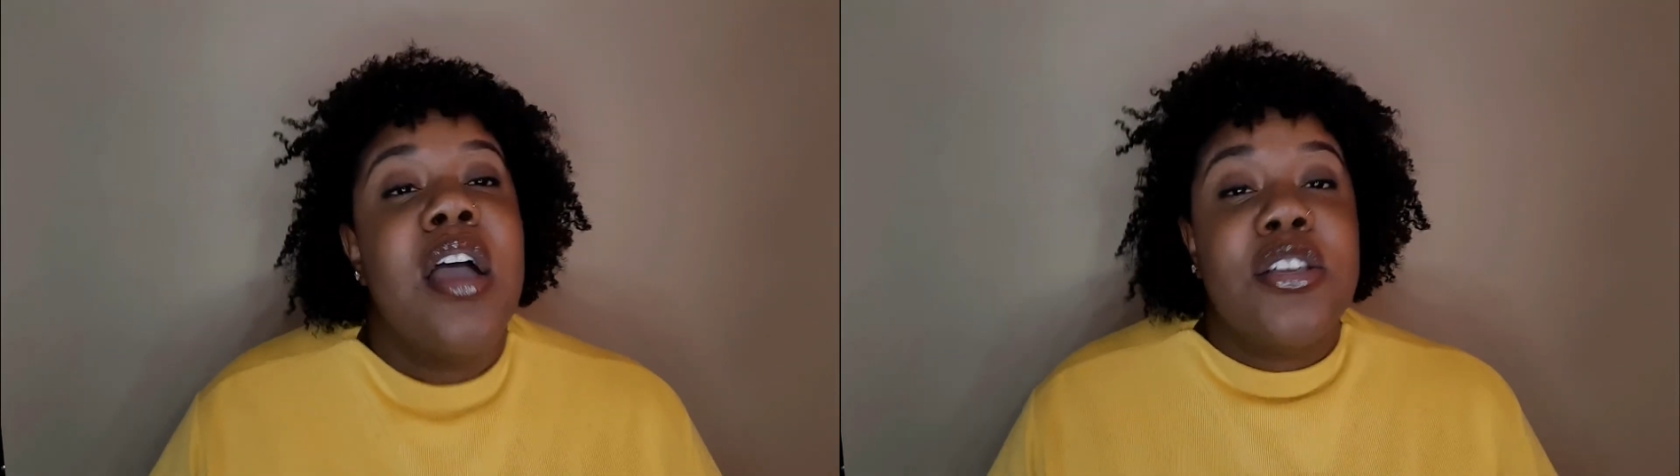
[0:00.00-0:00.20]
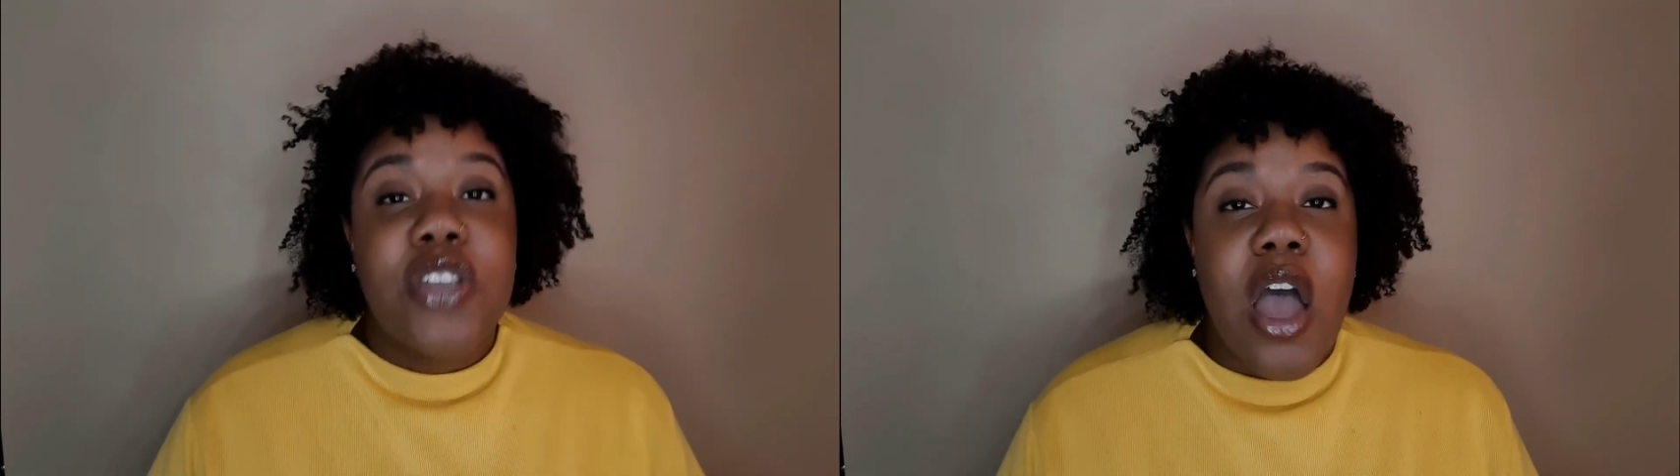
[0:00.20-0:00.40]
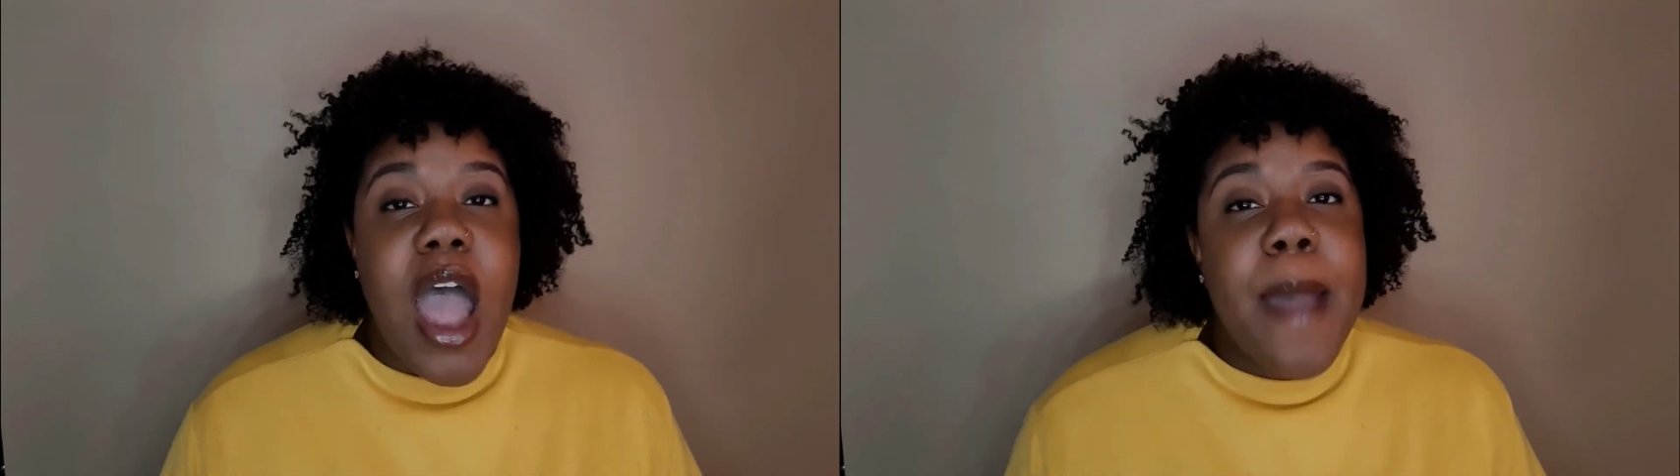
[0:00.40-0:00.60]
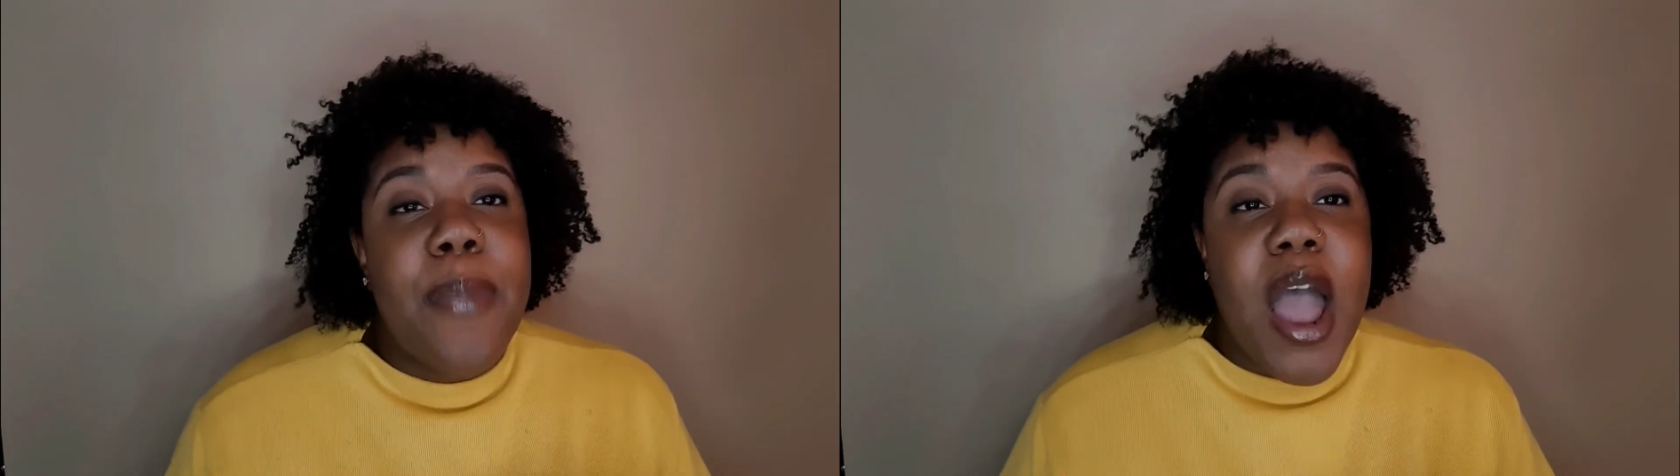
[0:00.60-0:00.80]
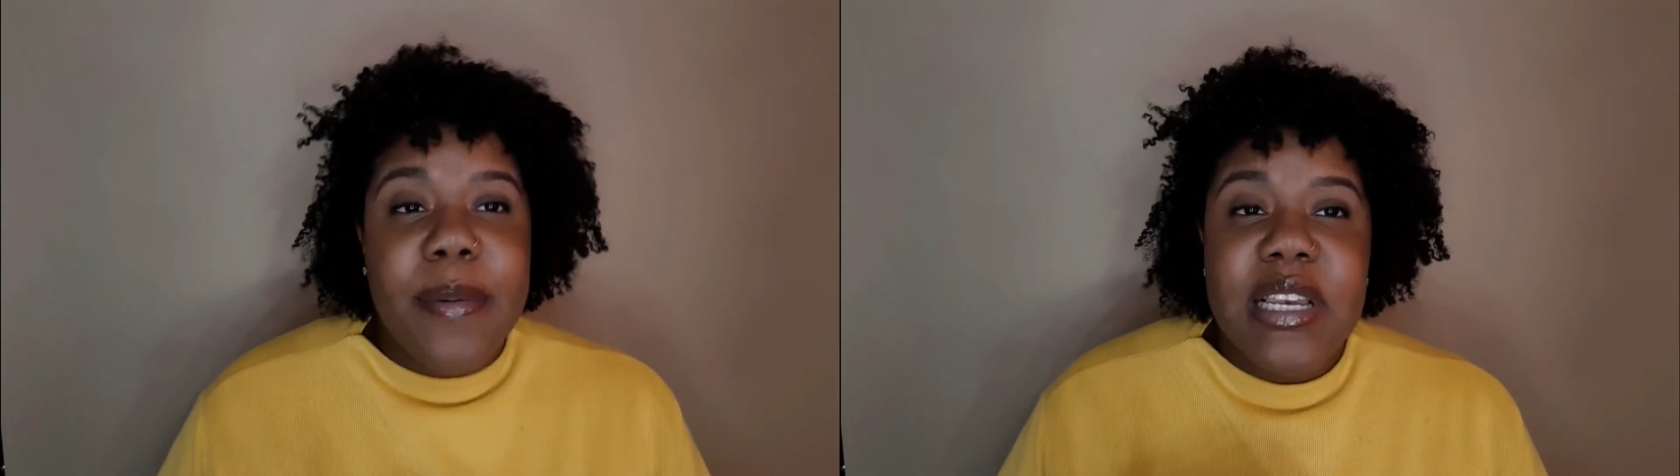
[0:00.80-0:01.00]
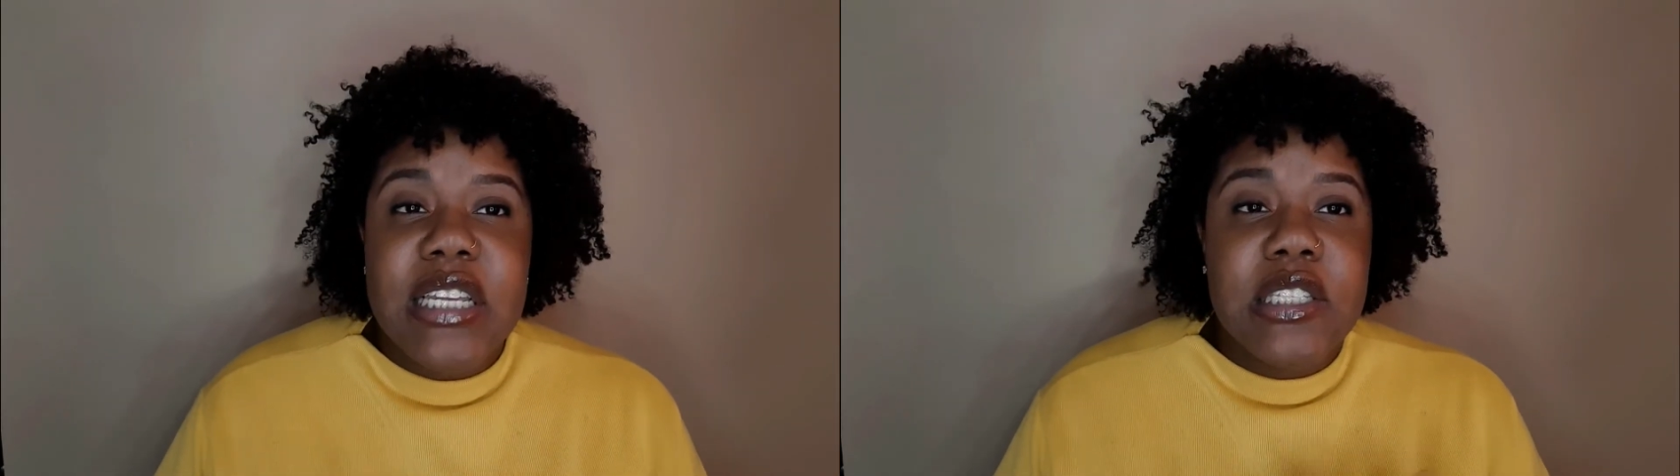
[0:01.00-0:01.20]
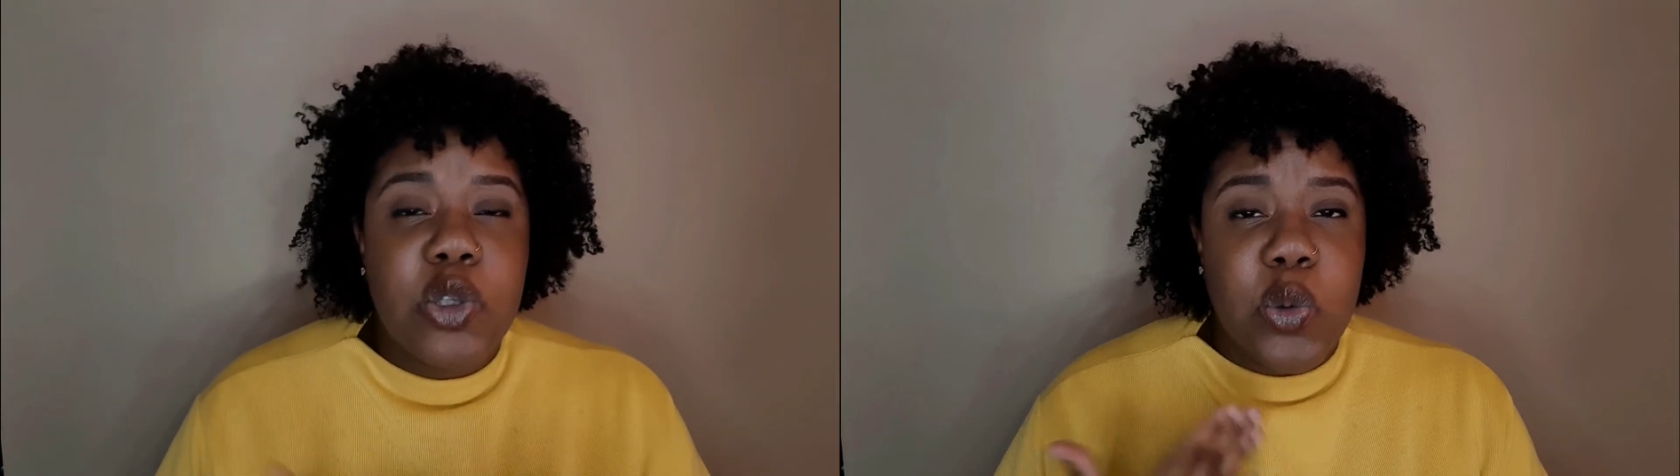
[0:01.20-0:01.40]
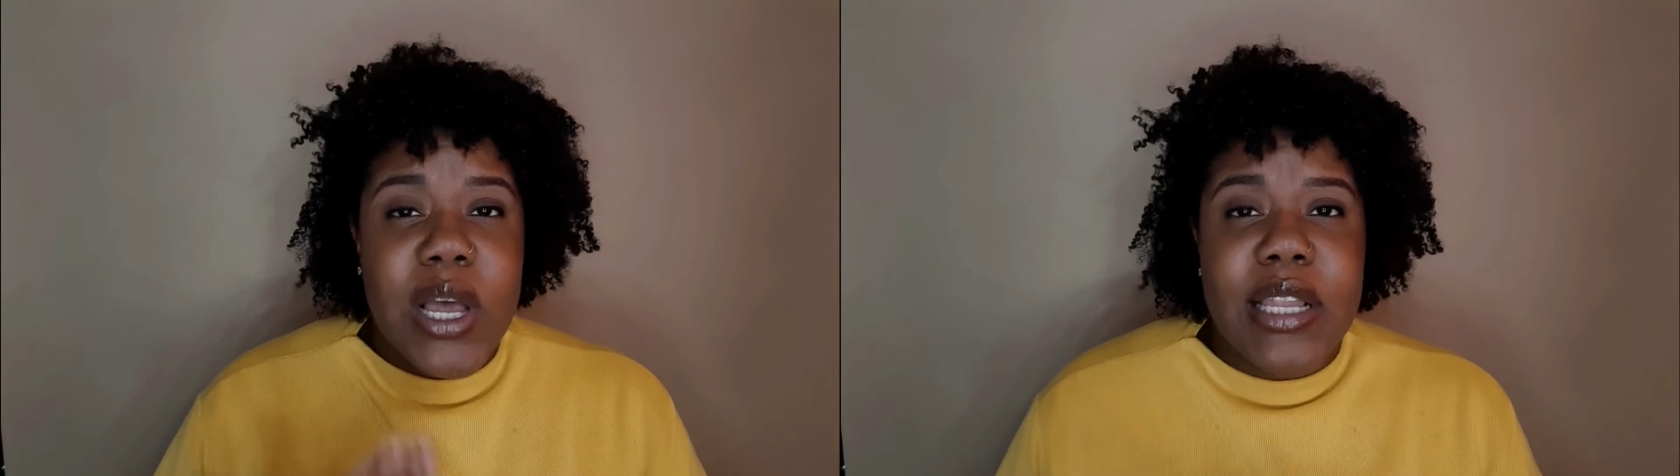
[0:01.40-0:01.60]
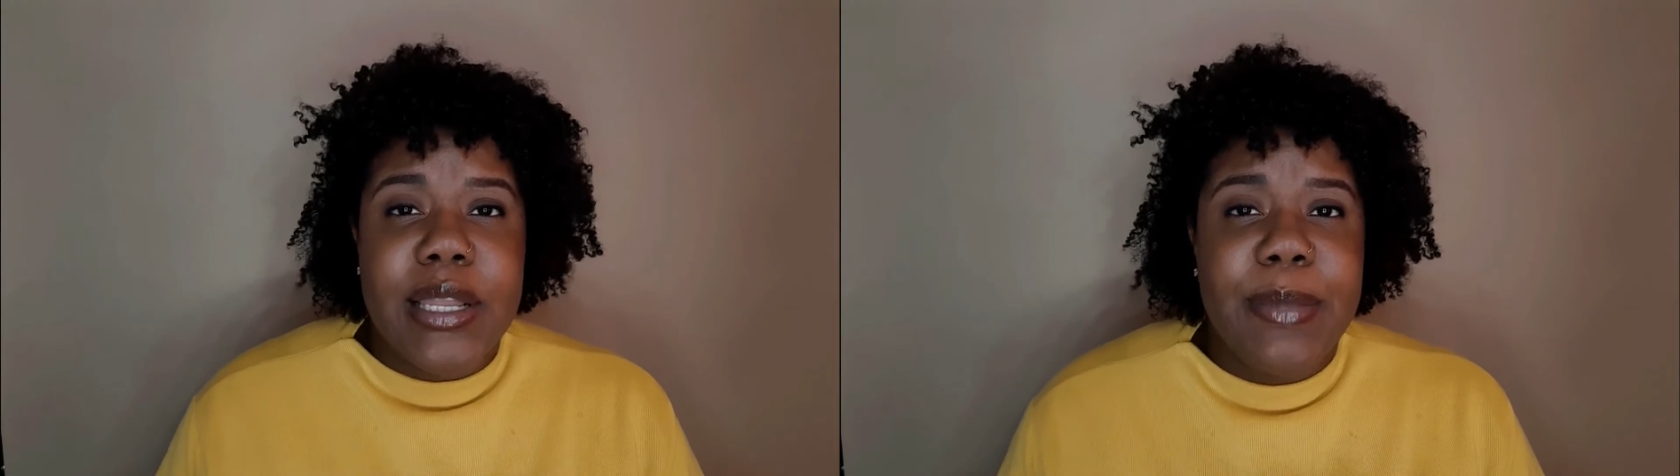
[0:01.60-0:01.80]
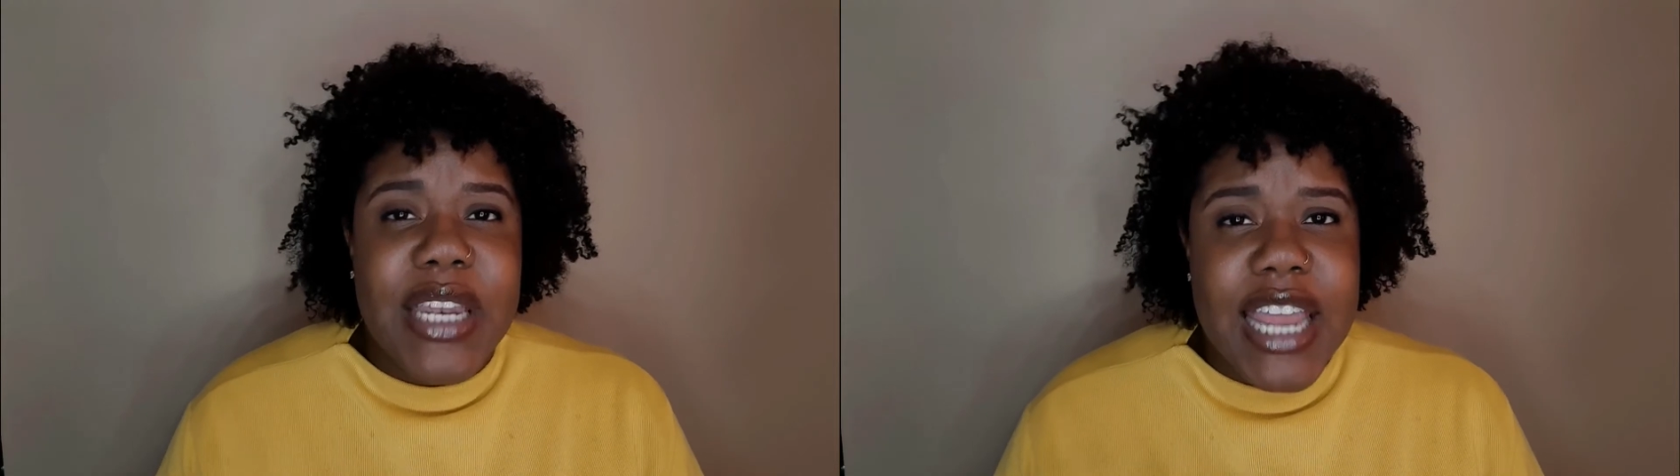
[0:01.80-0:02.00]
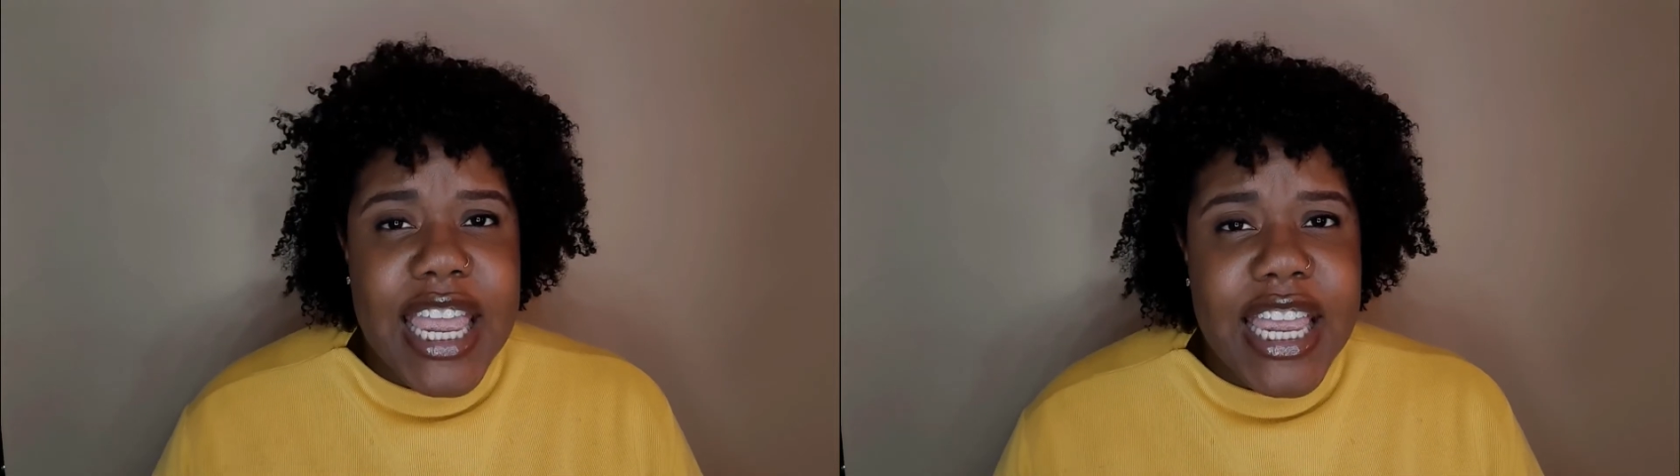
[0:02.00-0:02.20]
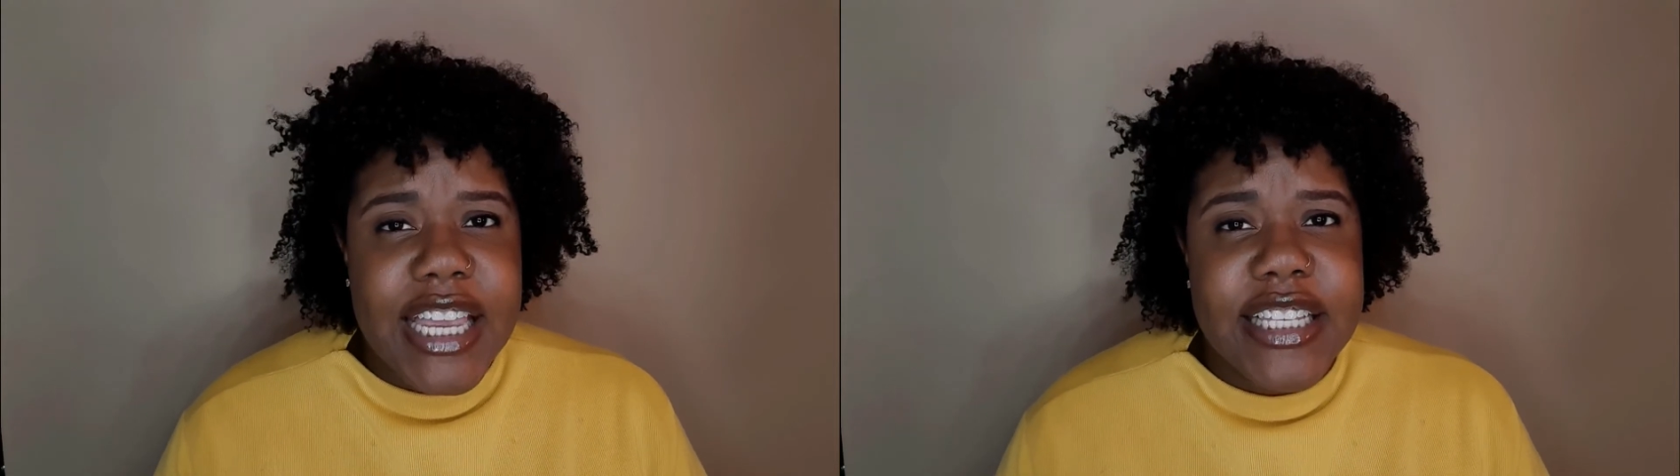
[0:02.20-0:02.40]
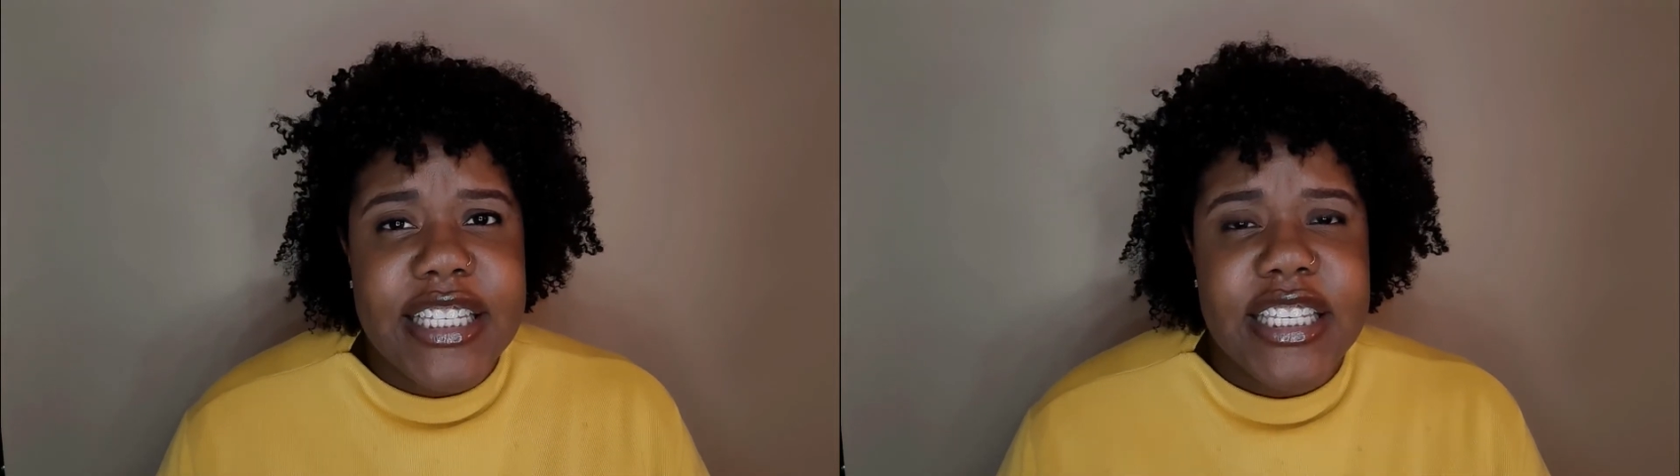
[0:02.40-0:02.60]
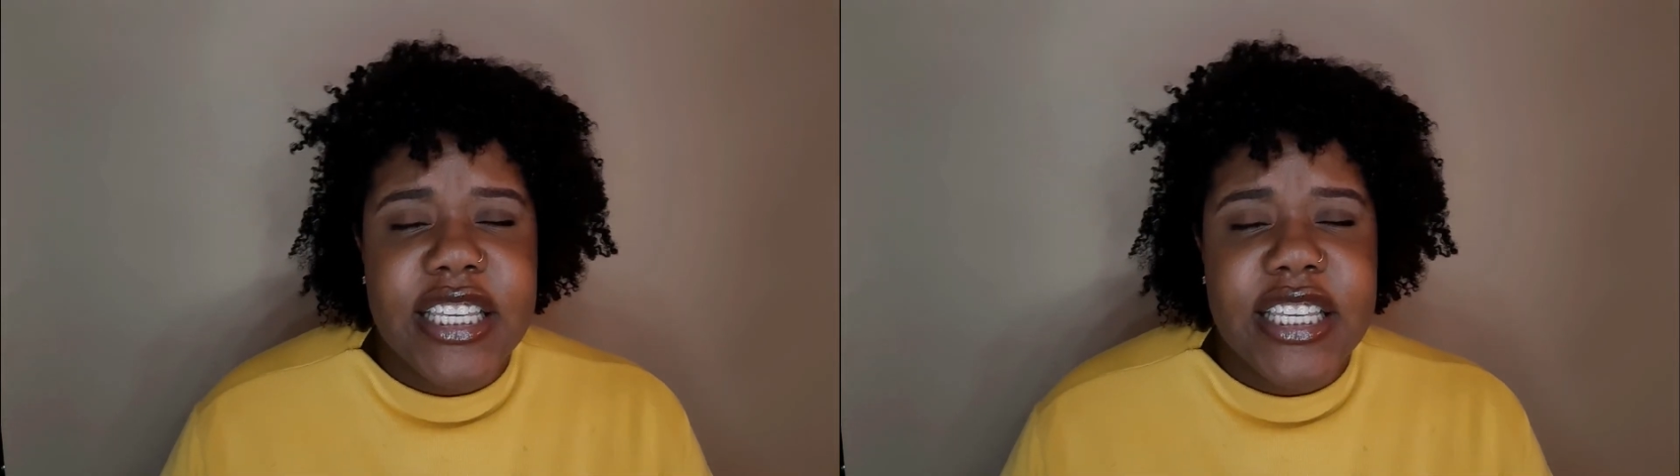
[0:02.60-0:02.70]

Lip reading: So I probably need to eliminate